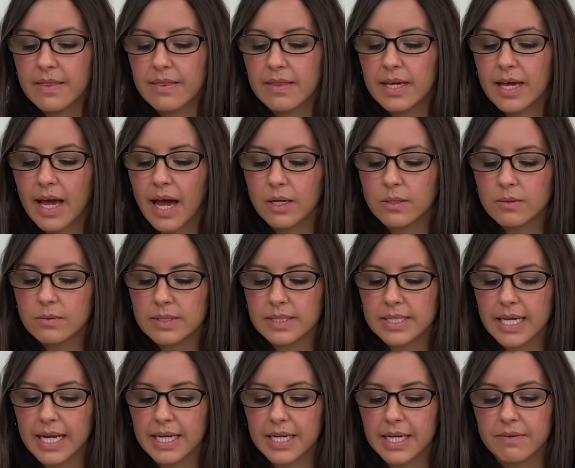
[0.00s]
The
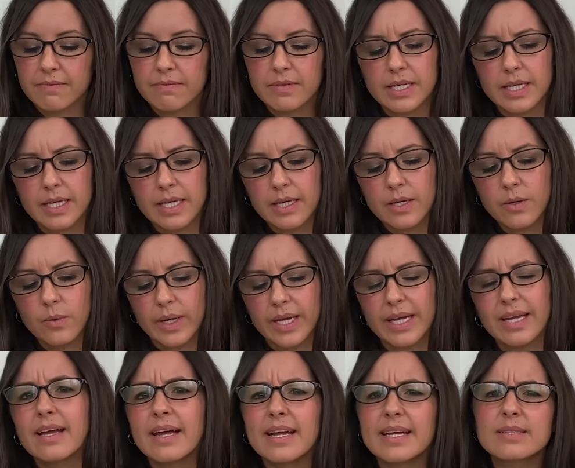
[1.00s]
outside of the
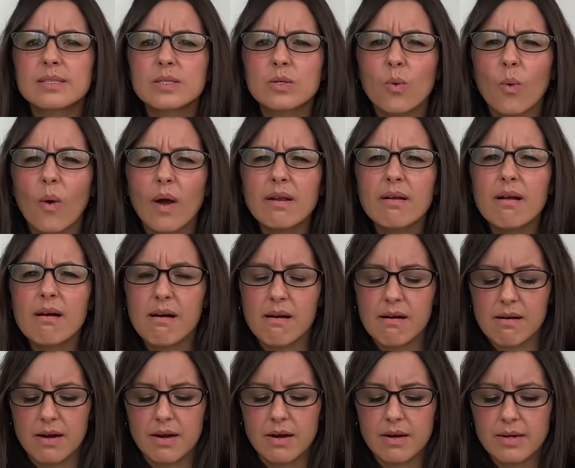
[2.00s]
kiwi is quite
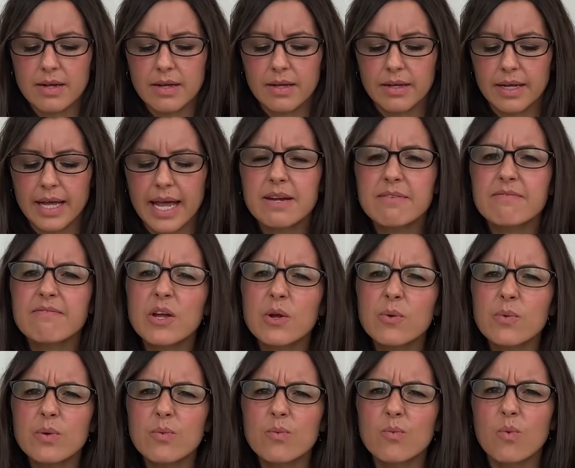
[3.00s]
hard and
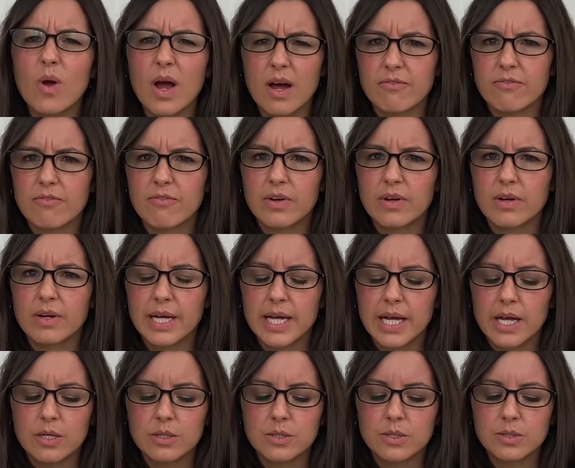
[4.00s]
very rough.
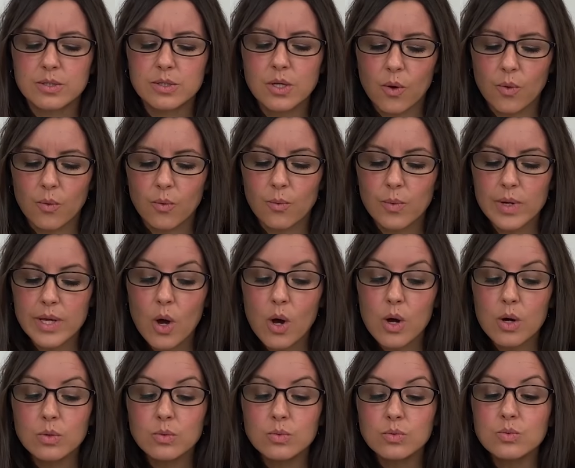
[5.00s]
So we
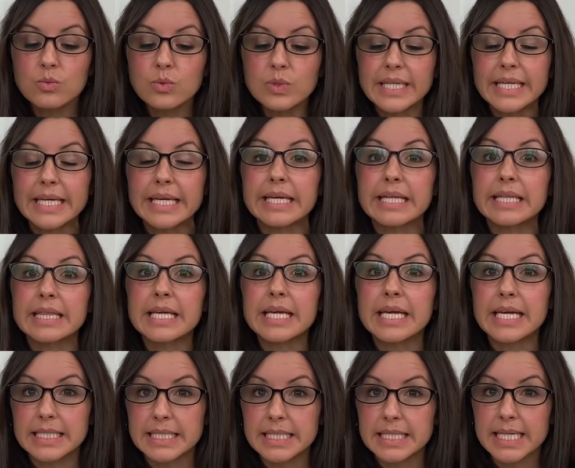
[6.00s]
only eat the
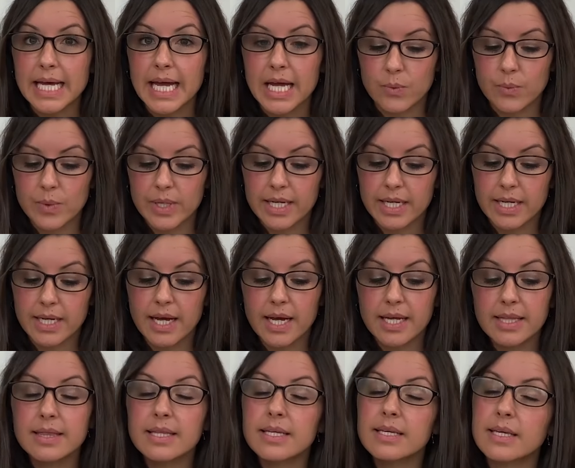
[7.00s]
inside. We can
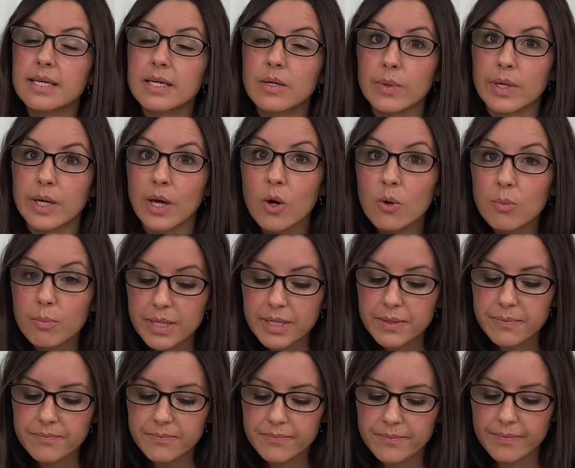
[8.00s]
cut the kiwi
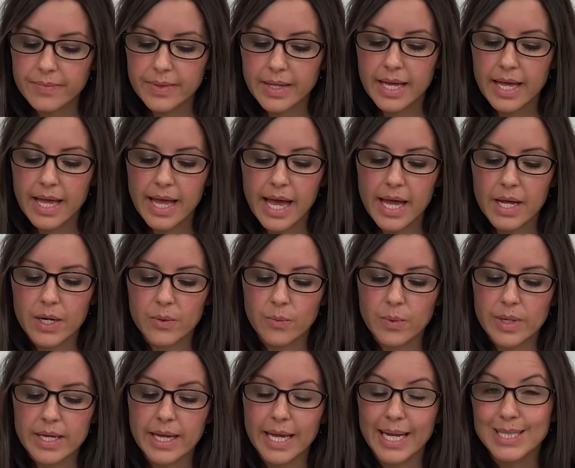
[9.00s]
open and
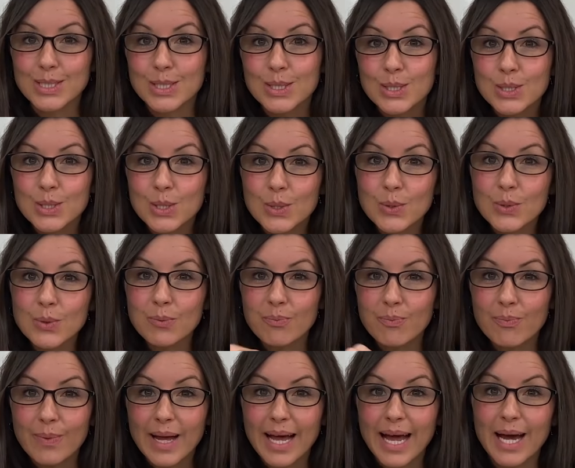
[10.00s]
we can
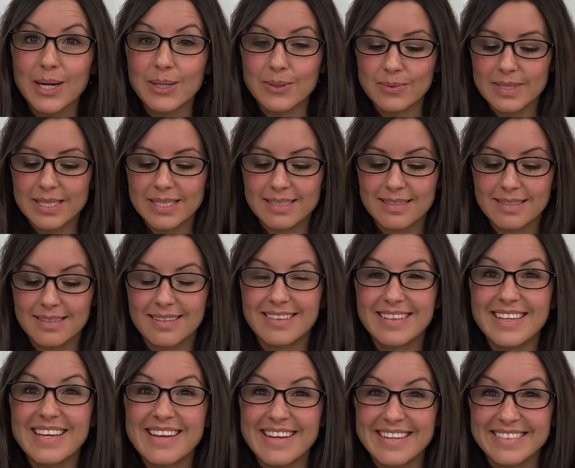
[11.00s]
scoop out
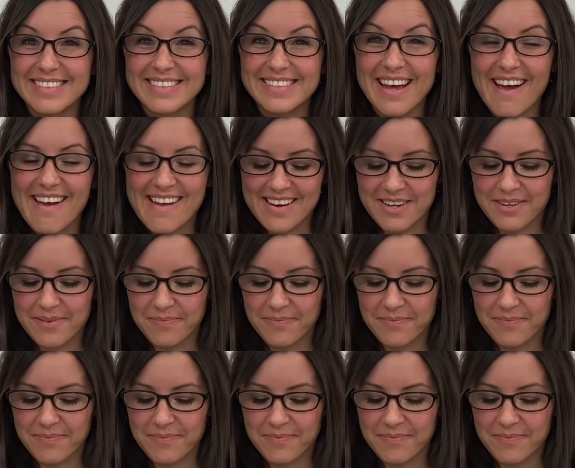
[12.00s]
the inside.